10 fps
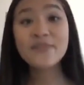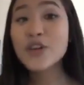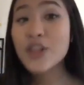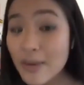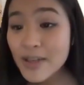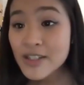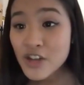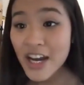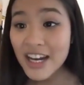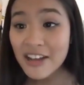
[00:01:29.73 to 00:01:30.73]
If you're keeping
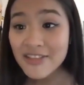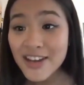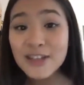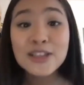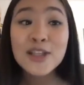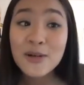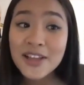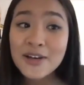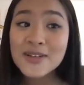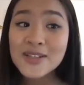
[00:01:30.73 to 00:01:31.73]
track out there,
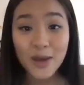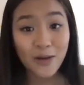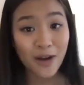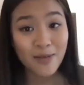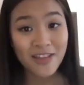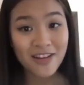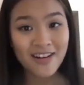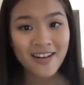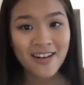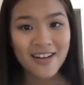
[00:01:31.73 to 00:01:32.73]
Lolo is my
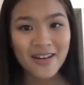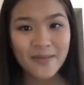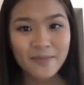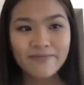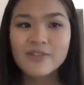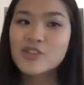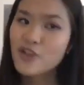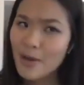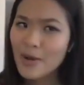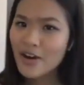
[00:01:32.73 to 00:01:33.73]
grandmother.
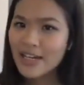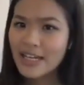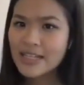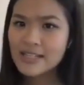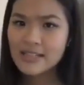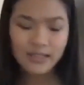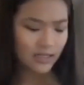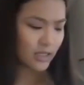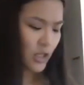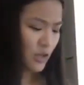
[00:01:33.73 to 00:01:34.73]
Strawberry it is.
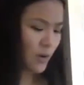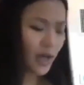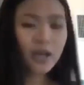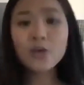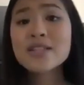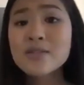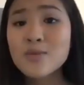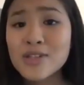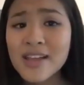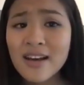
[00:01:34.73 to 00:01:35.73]
You uh, you want
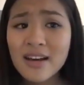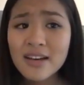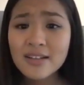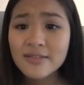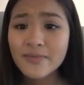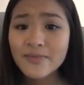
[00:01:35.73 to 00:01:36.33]
some more Sanka?